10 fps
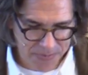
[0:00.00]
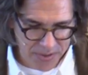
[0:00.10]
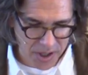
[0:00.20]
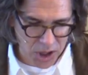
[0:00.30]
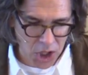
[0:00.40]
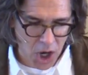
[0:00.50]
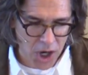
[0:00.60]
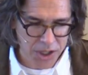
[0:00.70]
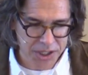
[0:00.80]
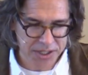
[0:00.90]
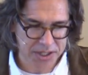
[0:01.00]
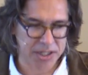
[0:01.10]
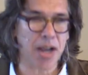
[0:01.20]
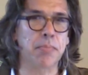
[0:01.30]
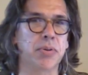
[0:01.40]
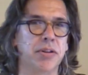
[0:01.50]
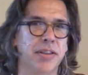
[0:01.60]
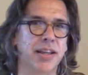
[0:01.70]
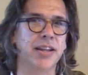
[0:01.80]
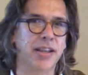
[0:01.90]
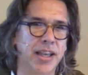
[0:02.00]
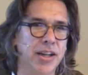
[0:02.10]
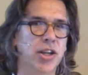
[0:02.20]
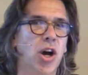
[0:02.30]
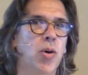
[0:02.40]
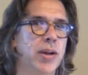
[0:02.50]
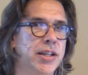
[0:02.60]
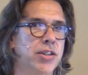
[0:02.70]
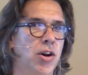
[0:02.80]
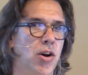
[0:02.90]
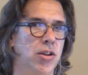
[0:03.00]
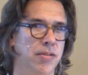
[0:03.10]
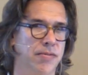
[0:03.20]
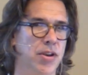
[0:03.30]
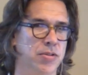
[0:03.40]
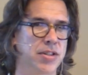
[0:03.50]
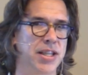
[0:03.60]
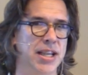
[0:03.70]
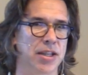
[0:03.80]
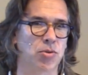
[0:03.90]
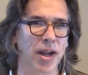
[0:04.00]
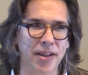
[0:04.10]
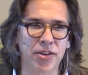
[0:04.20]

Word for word: for the largest number that can go into all of those things, right?